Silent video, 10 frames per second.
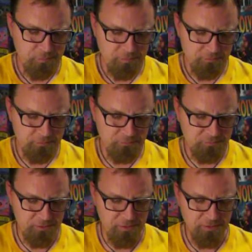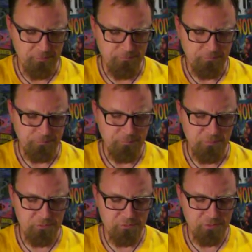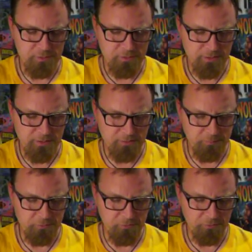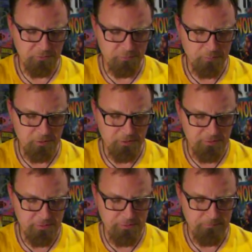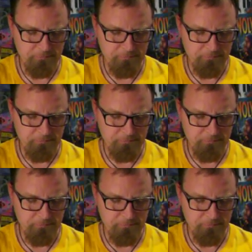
let's see here. Miskatonic High, let me show you some art here.